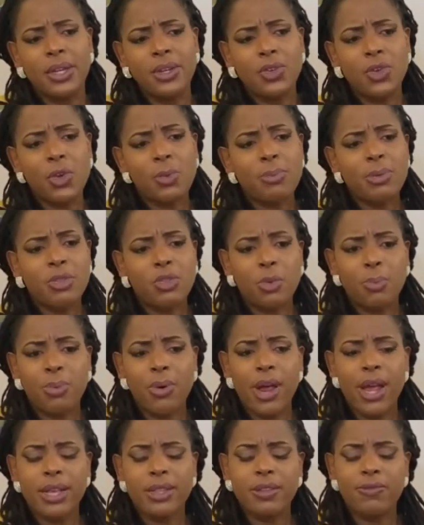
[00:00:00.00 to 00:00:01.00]
don't be
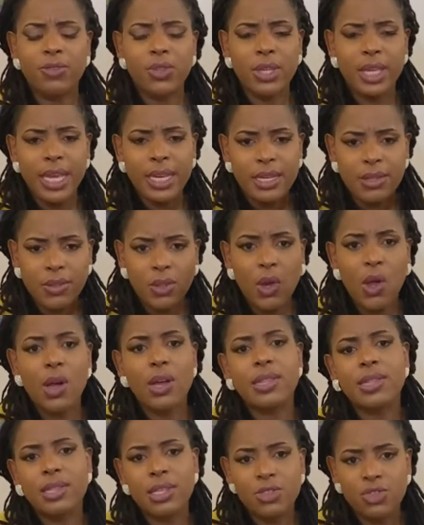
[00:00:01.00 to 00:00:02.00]
surprised if you get these
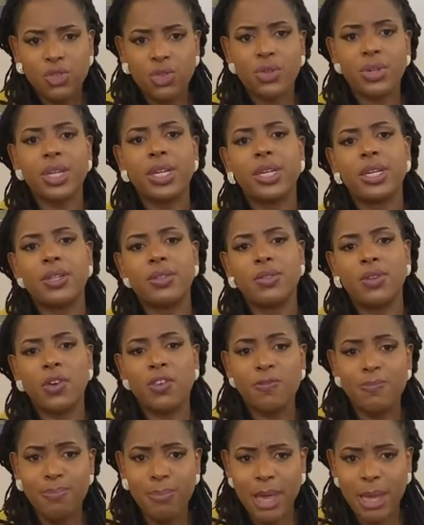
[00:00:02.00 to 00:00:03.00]
constant triggers
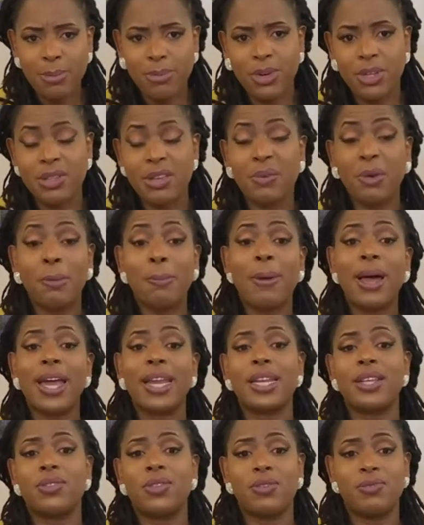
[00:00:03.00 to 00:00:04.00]
of memories and
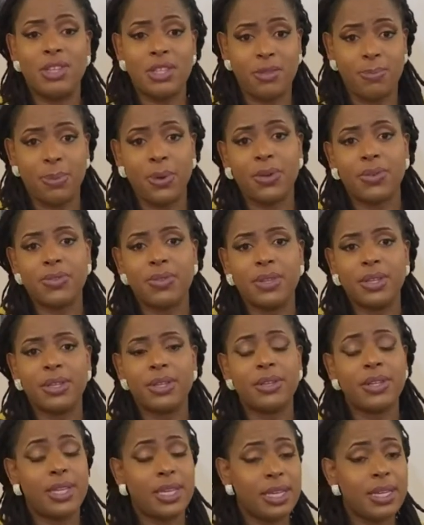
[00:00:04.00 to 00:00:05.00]
reminders of this person.
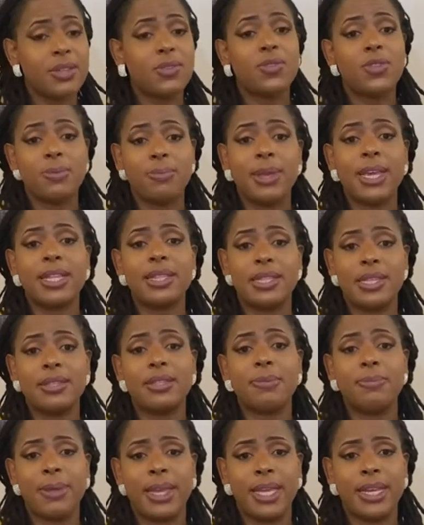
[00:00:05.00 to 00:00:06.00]
It is to be
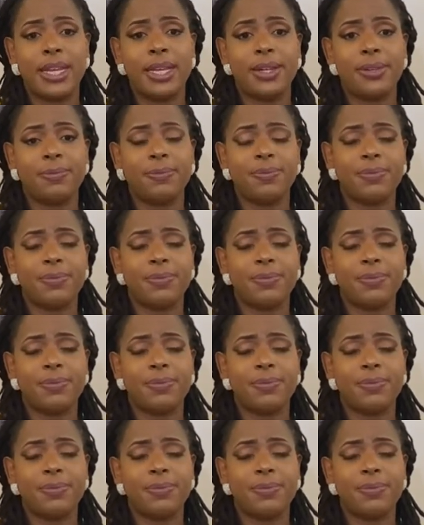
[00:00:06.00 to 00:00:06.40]
anticipated.